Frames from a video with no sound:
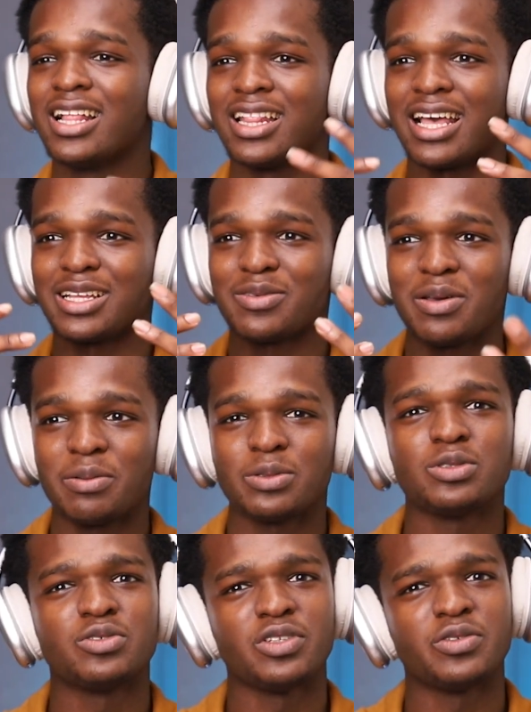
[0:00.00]
like, the way he
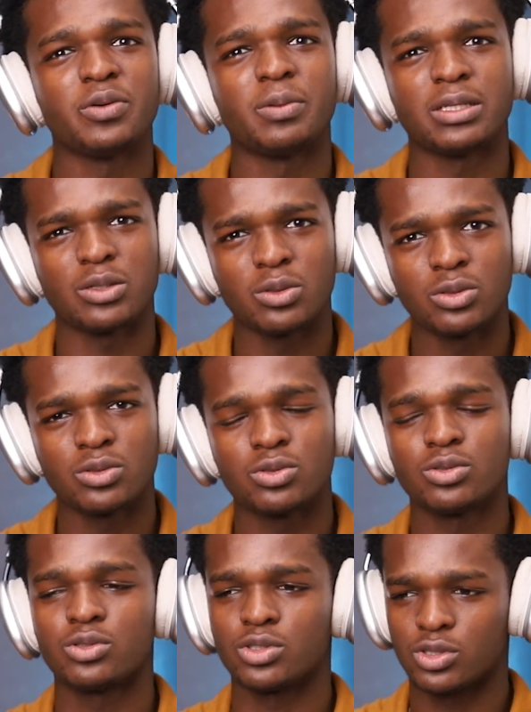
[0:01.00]
was switching from an alto
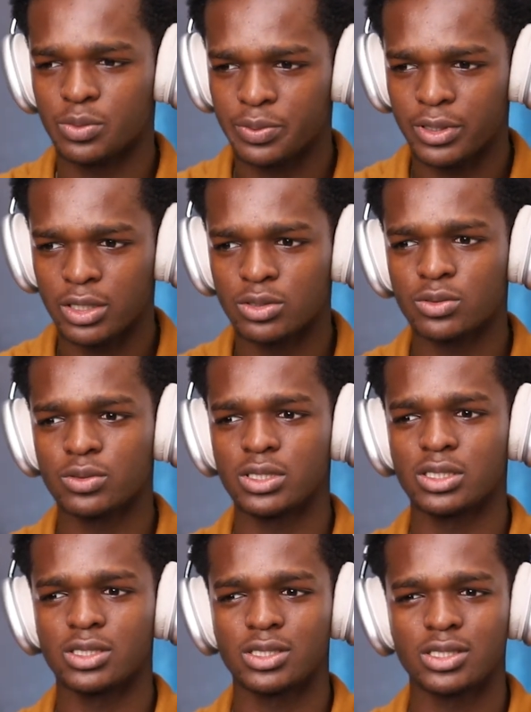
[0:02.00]
to soprano
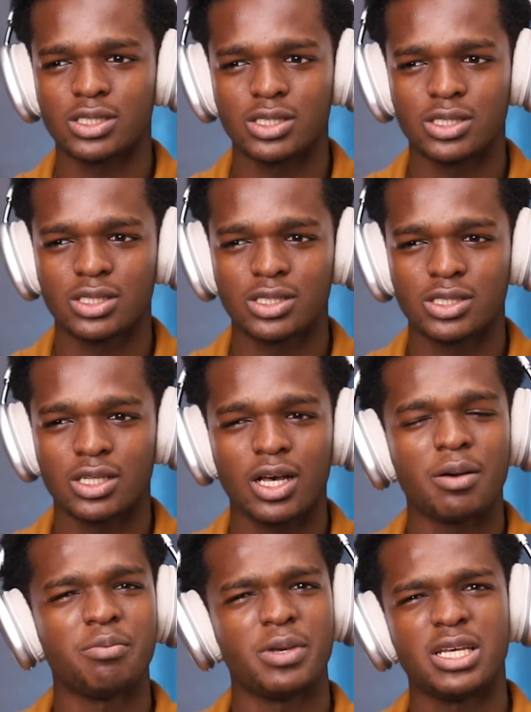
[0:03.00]
is just
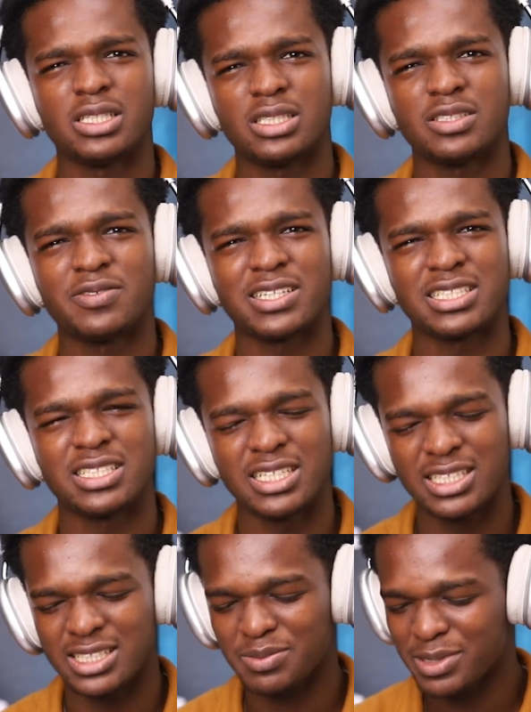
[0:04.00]
amazing. It's
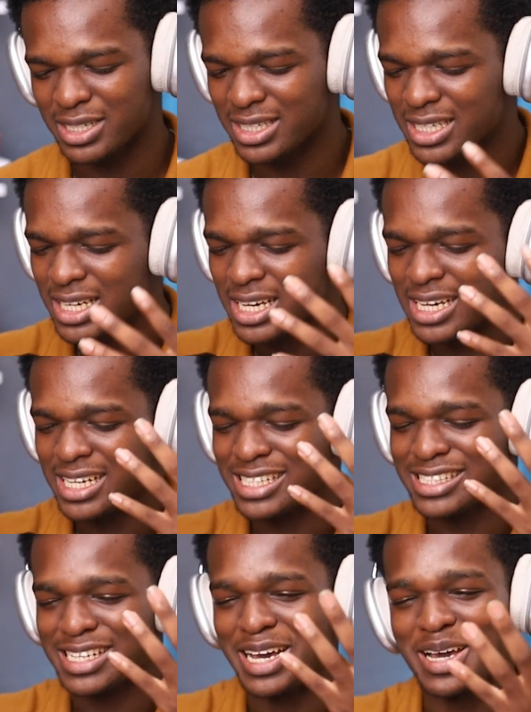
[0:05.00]
fascinating because it's
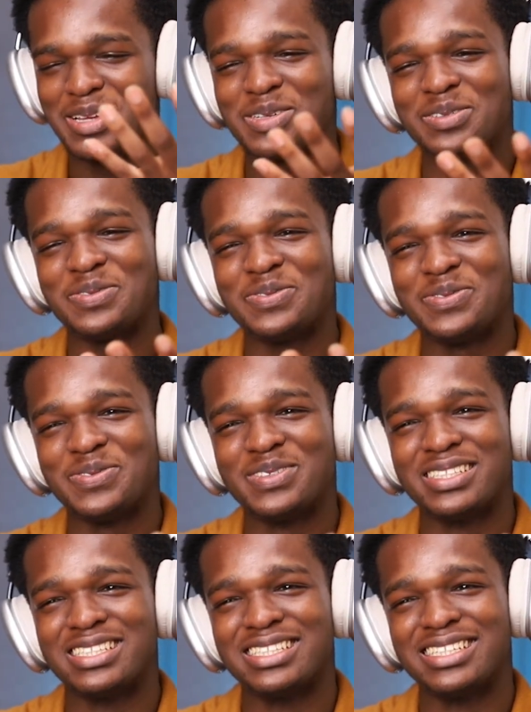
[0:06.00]
kind of
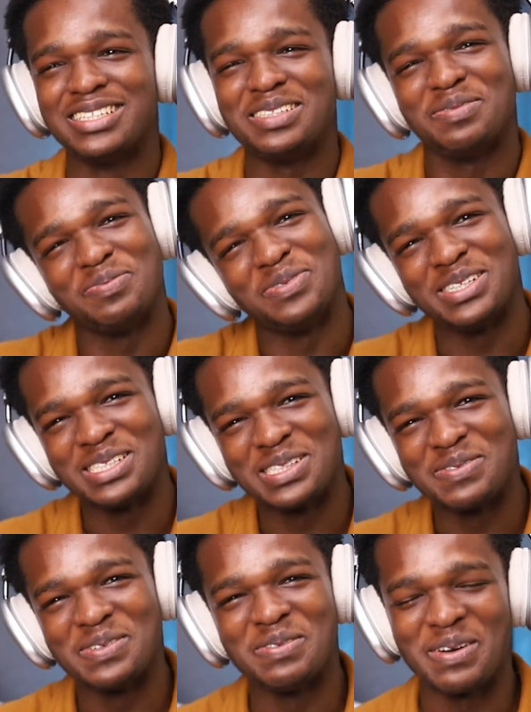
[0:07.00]

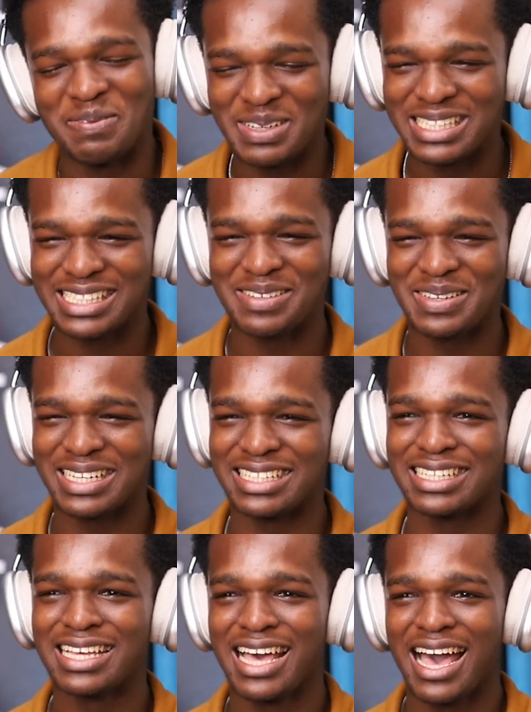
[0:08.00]
impossible, if I may say,
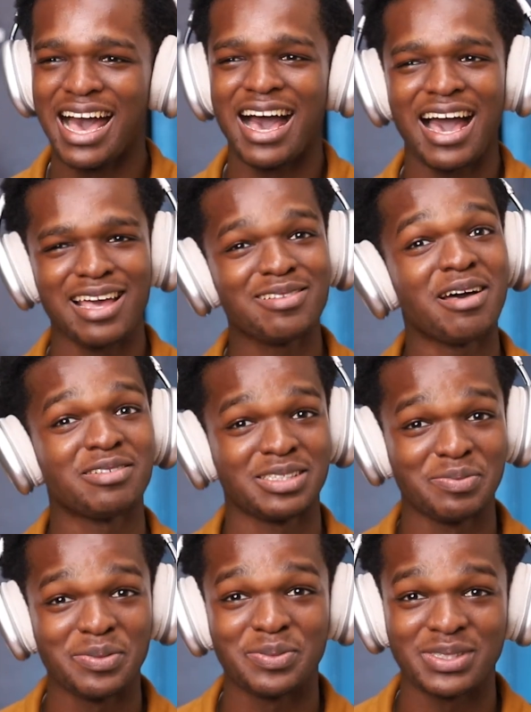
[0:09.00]
because I know I've seen
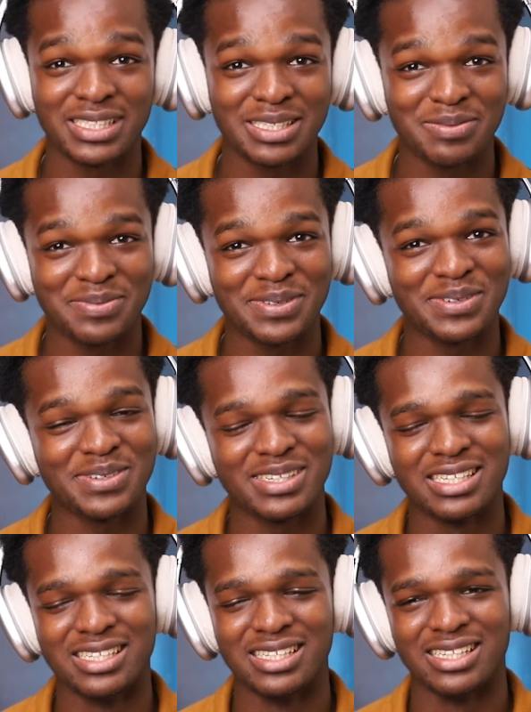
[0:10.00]
people sing, but
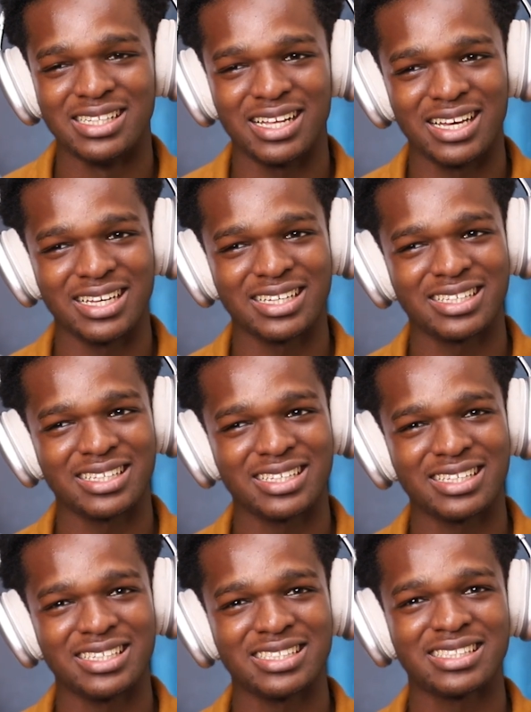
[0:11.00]
like,
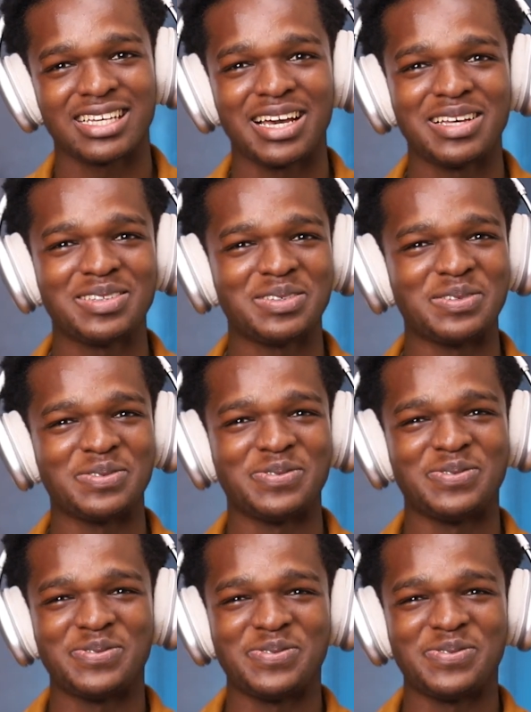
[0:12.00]
it's kind of,